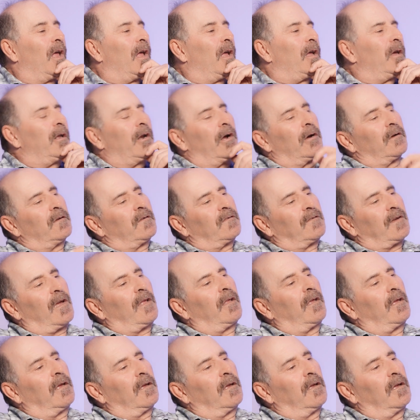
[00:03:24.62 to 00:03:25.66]
I was
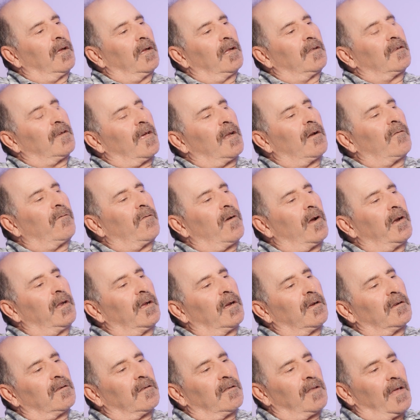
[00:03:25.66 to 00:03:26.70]
selling. It's kind of funny
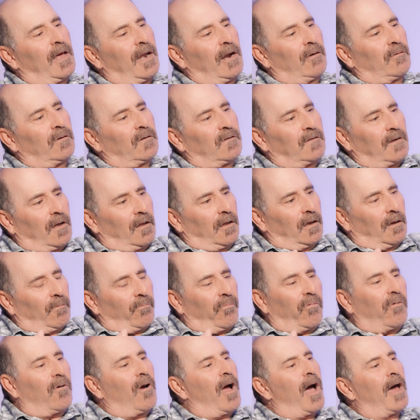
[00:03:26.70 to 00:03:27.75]
because then I was selling
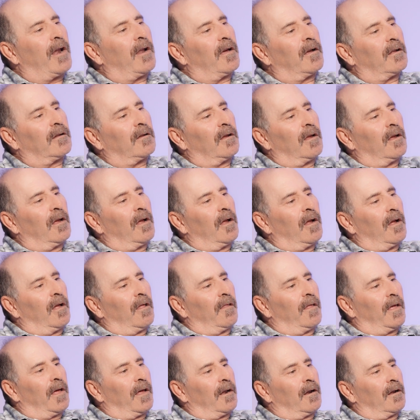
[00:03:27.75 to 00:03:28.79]
a product
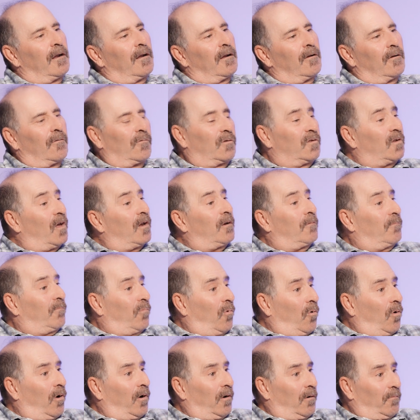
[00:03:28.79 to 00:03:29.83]
that was
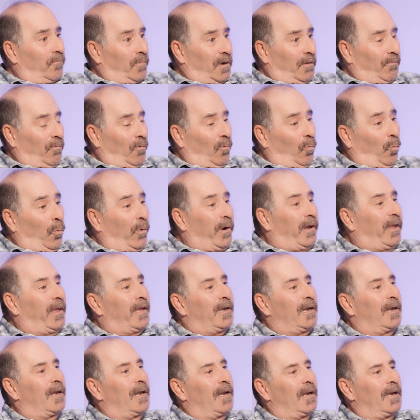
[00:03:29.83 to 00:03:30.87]
unimportant. People really
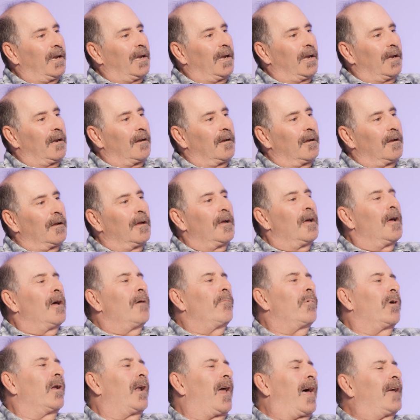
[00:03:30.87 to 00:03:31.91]
didn't need.
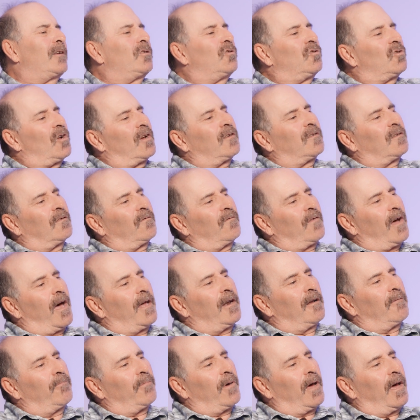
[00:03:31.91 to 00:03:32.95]
But I justified
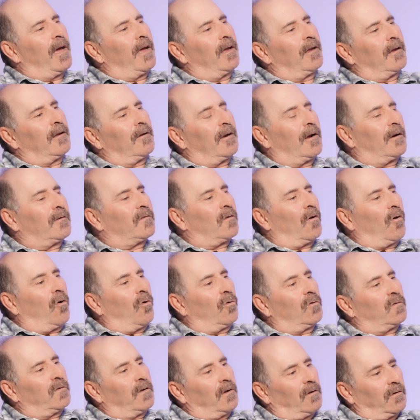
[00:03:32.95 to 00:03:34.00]
it by, I was a
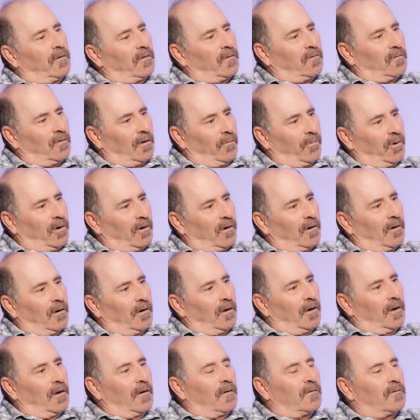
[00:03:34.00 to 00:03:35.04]
wholesale distributor.
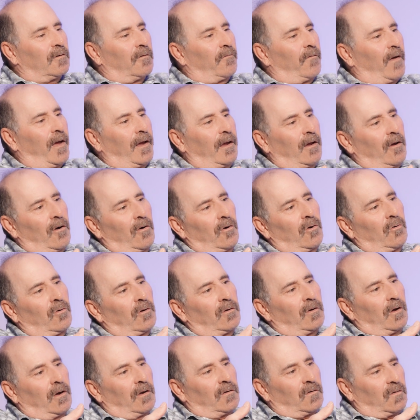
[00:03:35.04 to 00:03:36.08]
So if I can go to
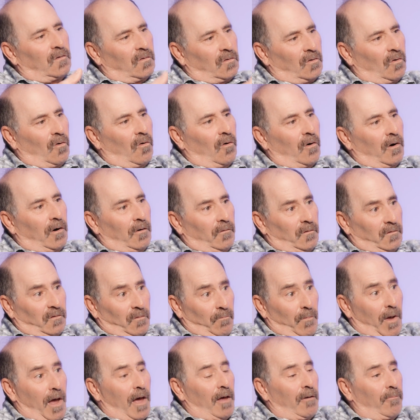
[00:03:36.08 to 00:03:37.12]
a store, and it was a
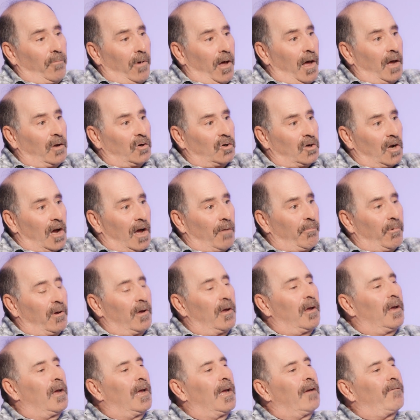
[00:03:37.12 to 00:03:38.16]
mom and pop shop,
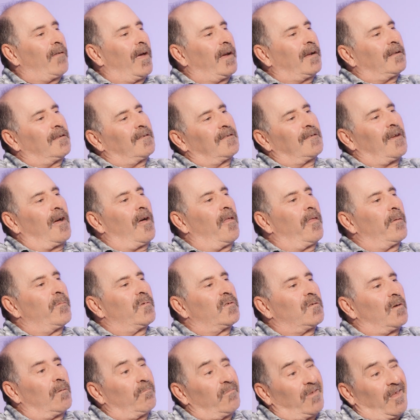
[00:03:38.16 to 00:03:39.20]
if I could sell them
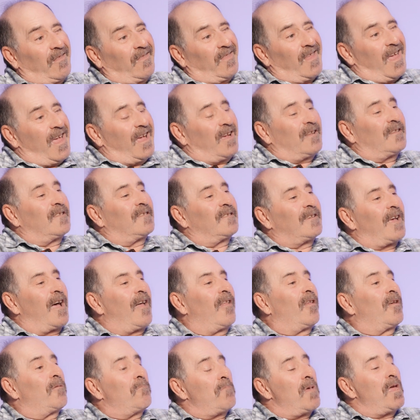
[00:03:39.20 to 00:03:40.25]
something that they could
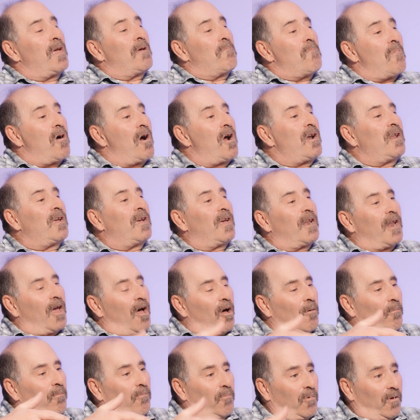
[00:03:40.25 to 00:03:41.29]
sell and make money and
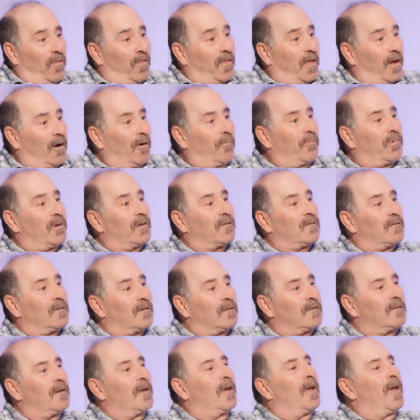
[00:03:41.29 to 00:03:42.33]
help with their
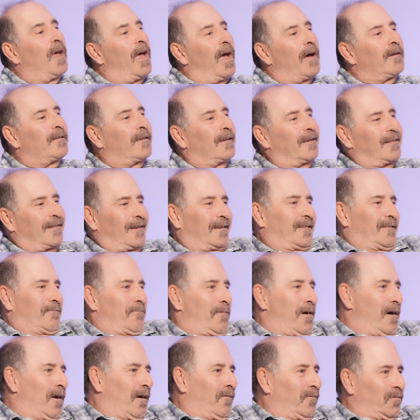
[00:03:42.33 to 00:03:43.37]
business, I was like, it doesn't
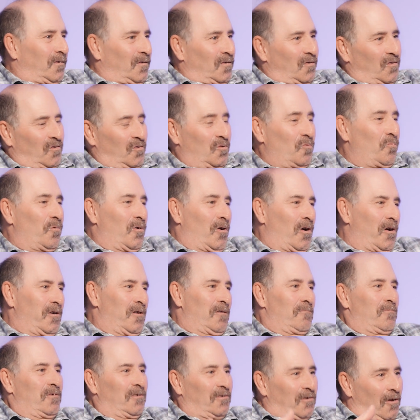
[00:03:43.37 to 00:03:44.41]
matter if it's a stupid
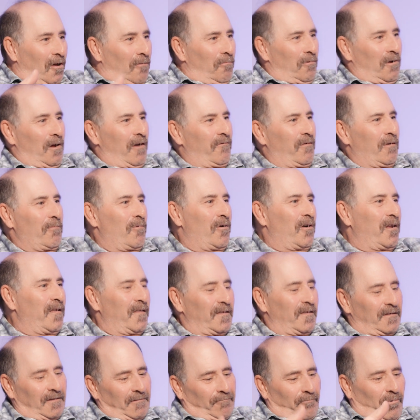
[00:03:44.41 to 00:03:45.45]
item, it's helping everybody.
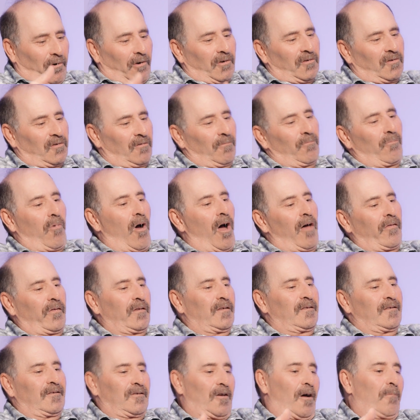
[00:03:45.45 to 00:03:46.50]
This person bought
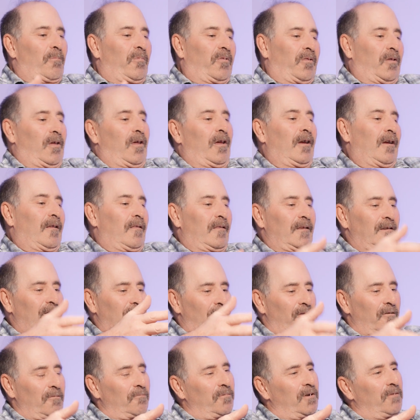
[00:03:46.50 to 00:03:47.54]
this dumb thing, and these
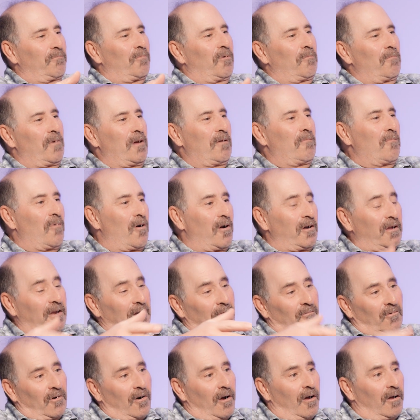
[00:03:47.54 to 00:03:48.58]
other people made money,
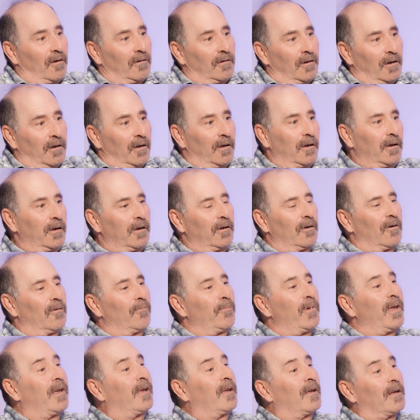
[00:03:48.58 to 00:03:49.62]
and we're all,
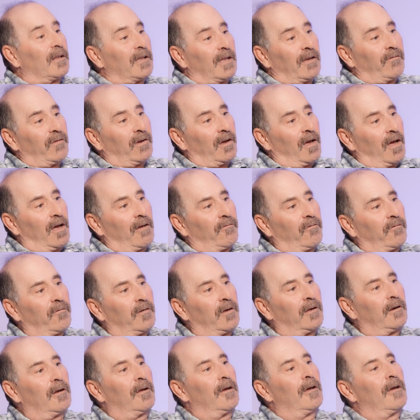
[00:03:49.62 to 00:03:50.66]
making a living off of
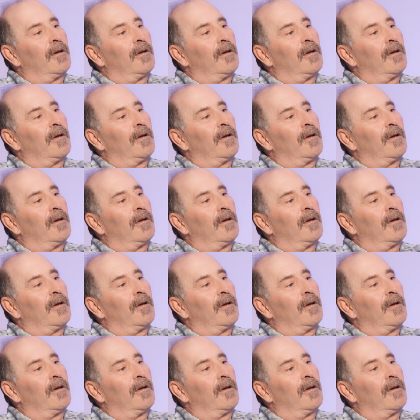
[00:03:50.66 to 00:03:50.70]
it.